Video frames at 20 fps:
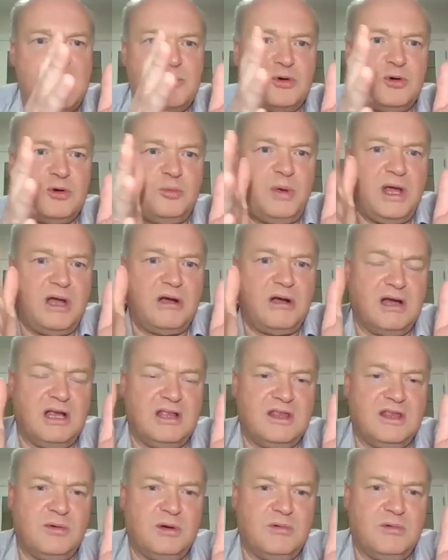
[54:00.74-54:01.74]
April
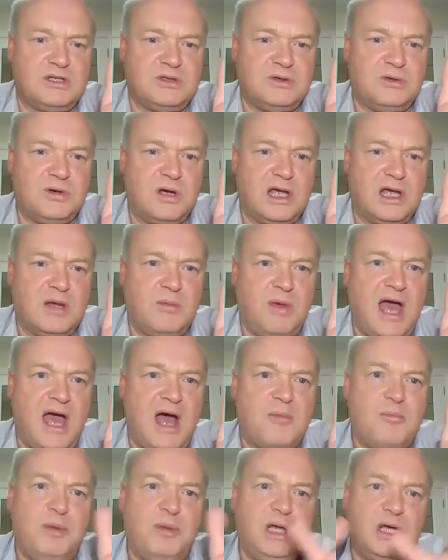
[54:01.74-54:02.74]
period that we were talking
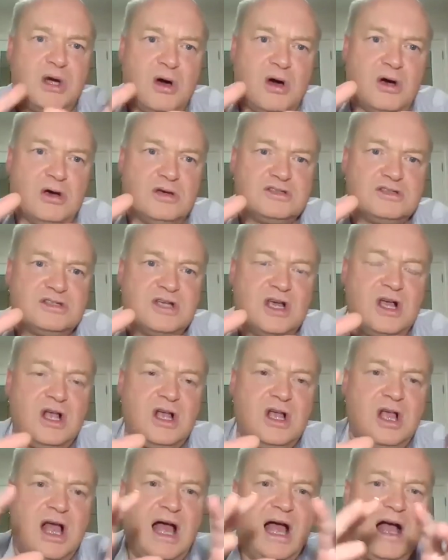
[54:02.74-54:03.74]
about, because
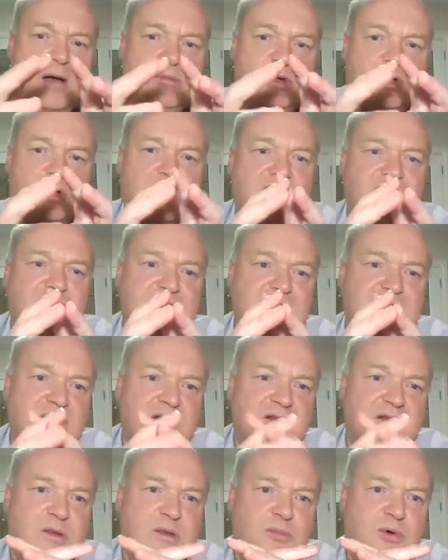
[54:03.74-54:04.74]
you're giving
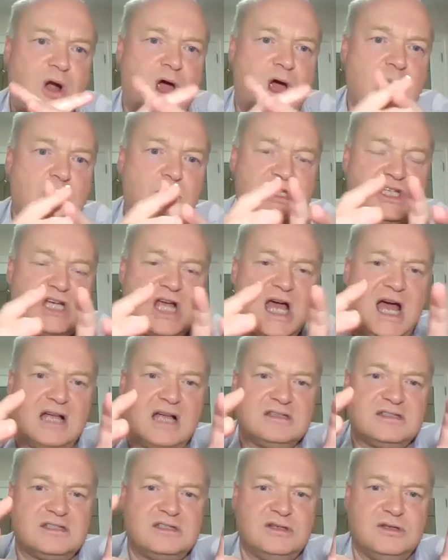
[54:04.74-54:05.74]
the brome a
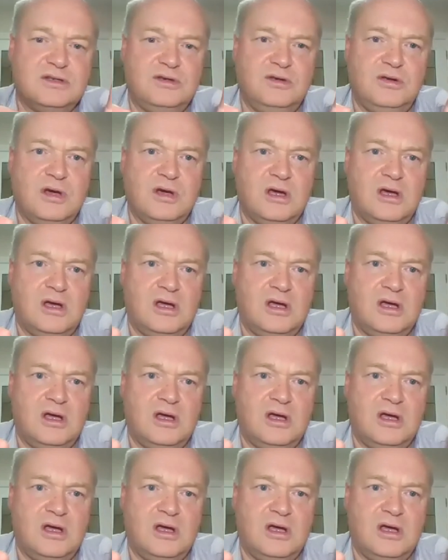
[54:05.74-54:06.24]
chance to